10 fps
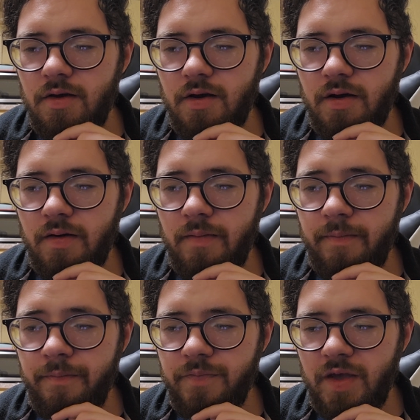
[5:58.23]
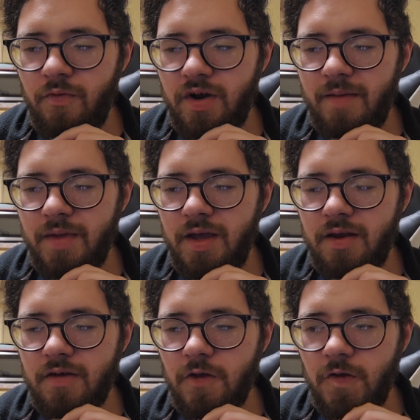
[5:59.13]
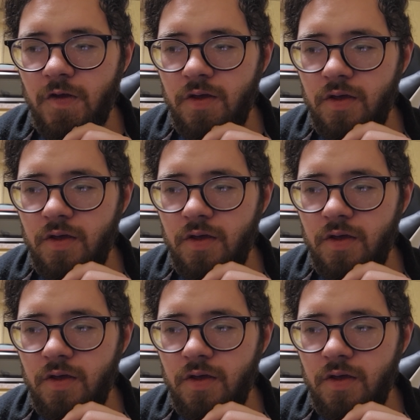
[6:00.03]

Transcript: And what I mean is,